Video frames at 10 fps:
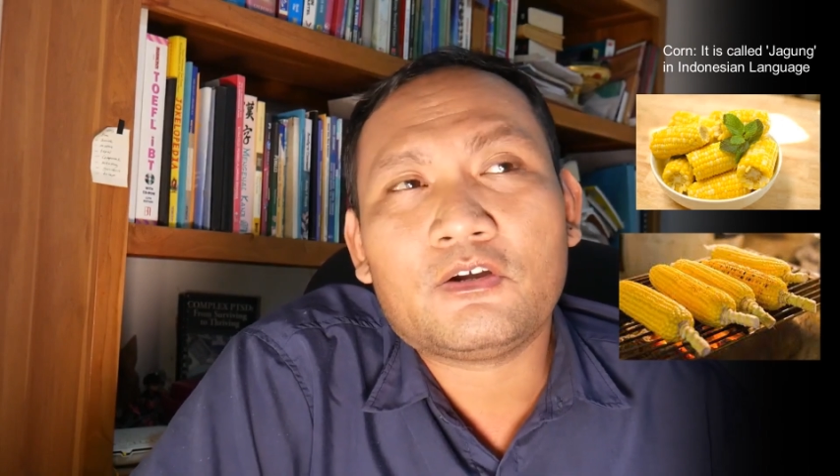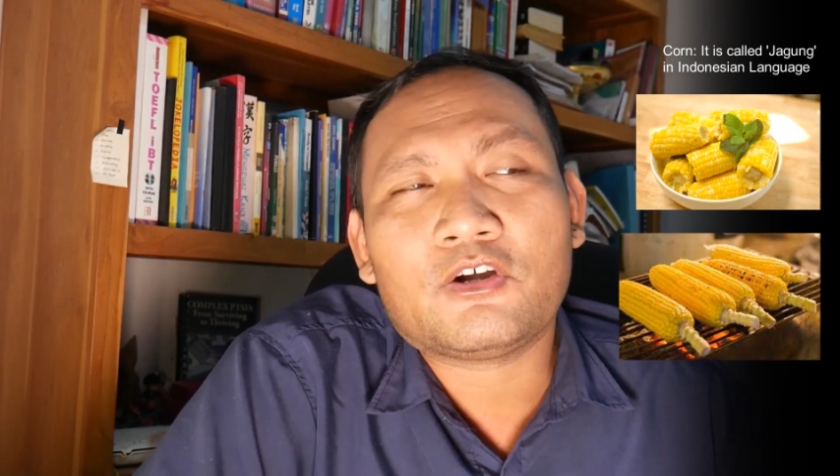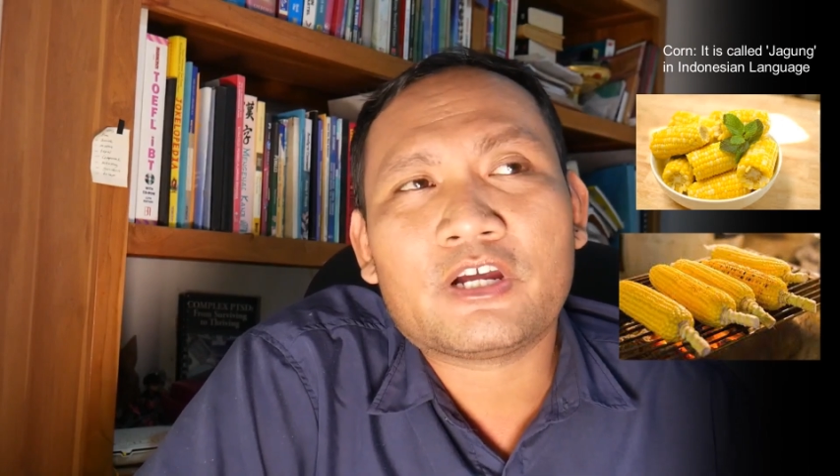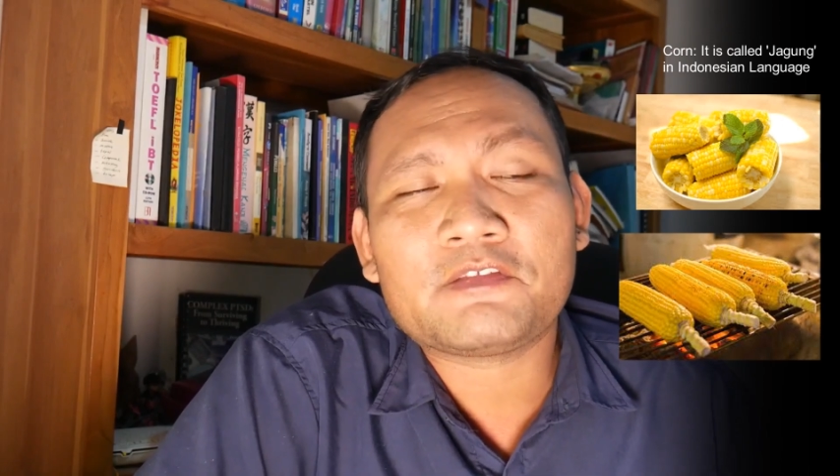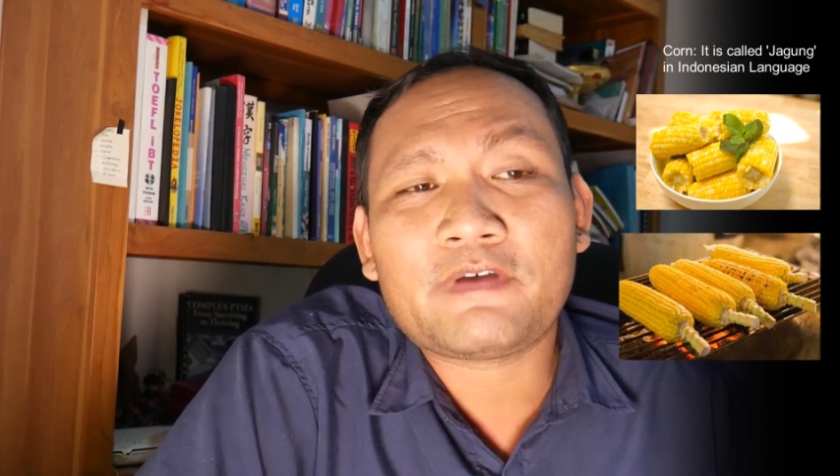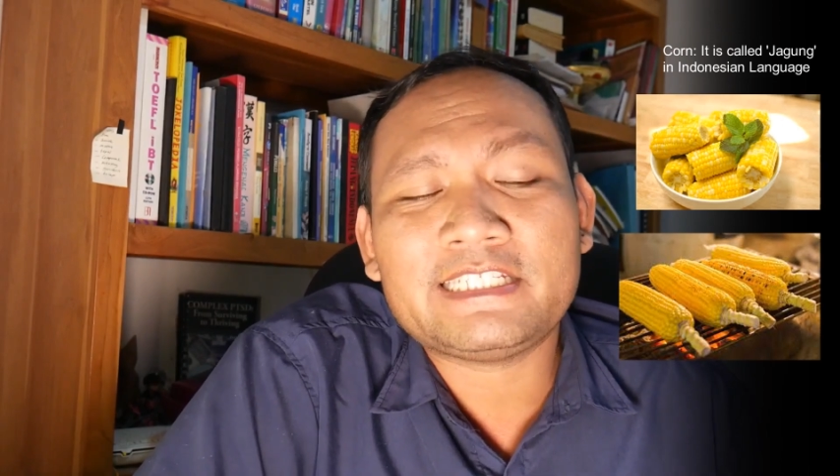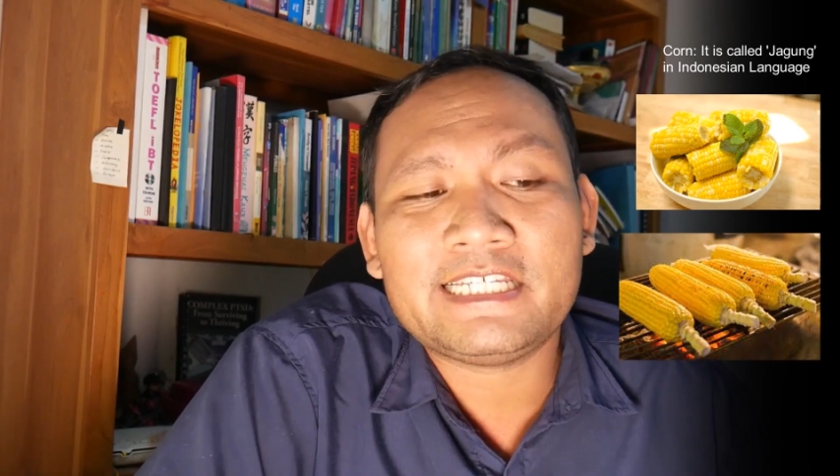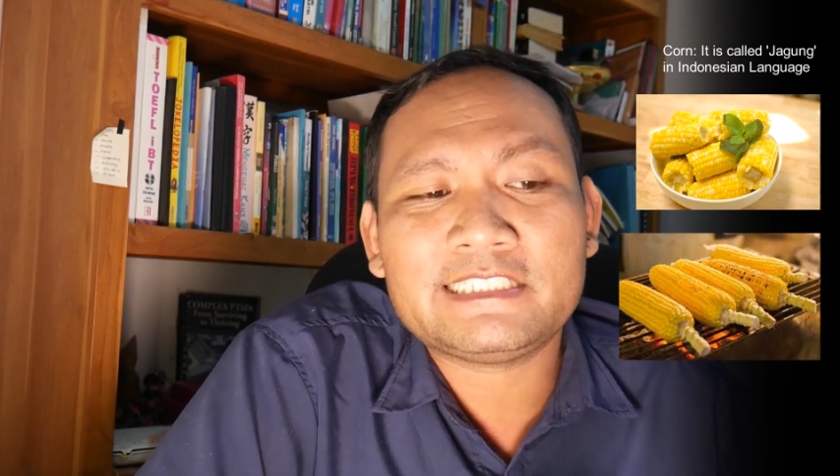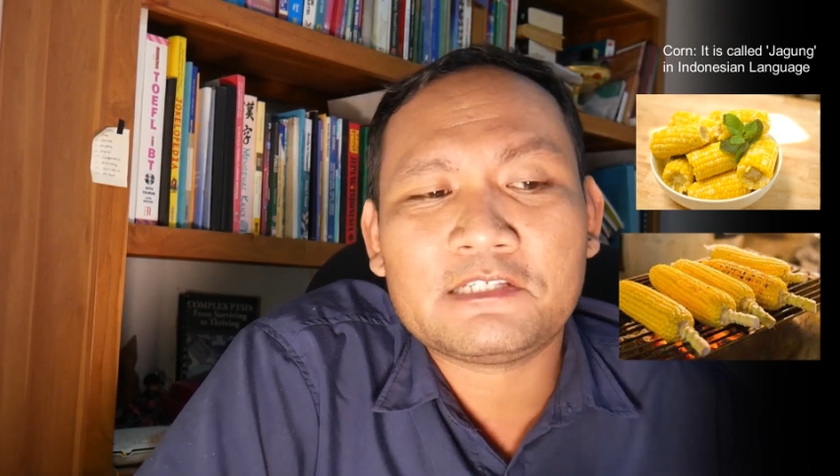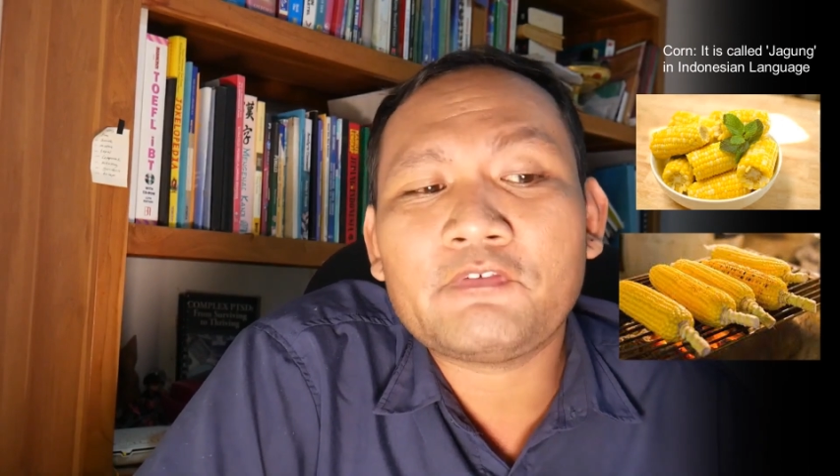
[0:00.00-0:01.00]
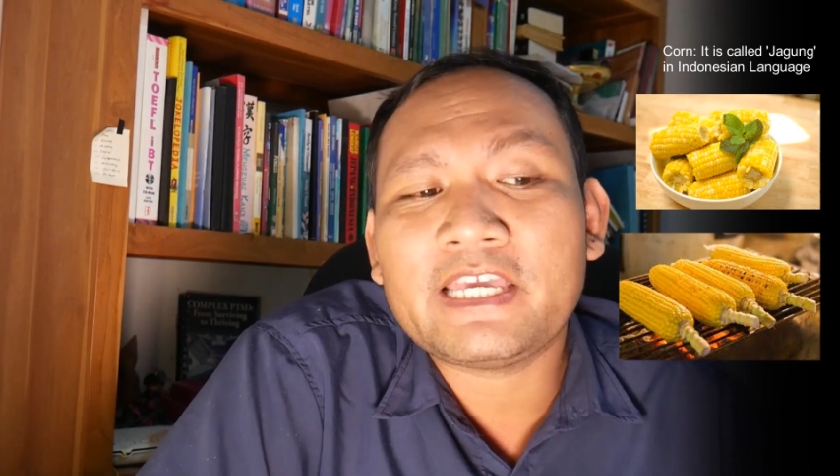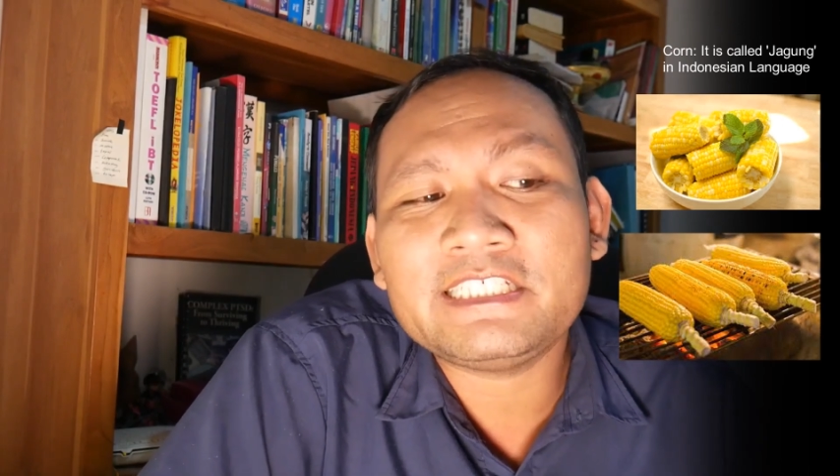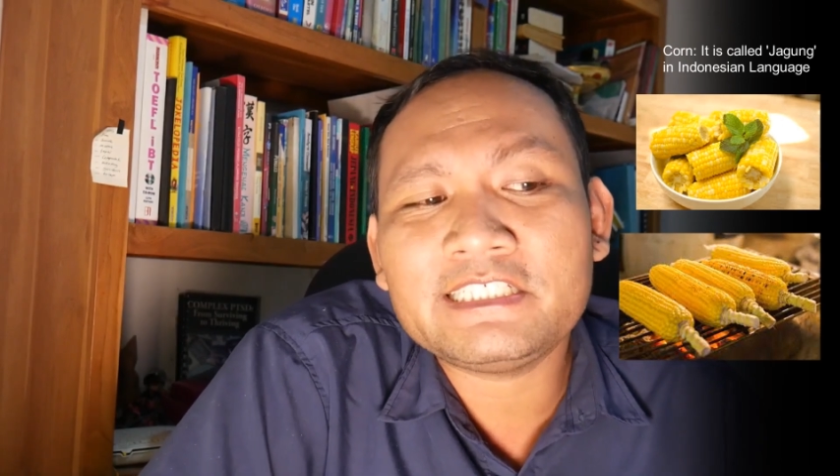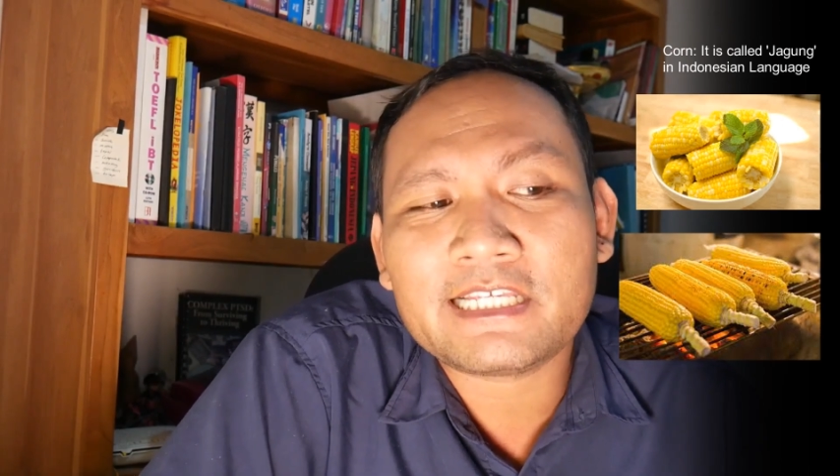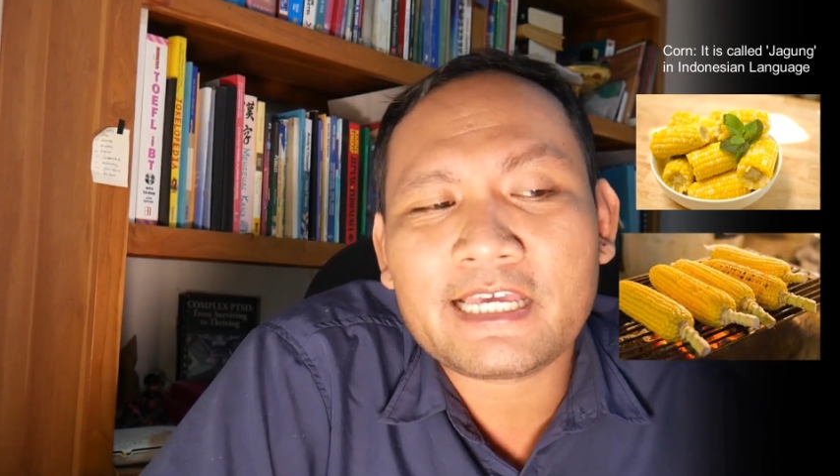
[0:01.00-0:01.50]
Or if I take some veggies,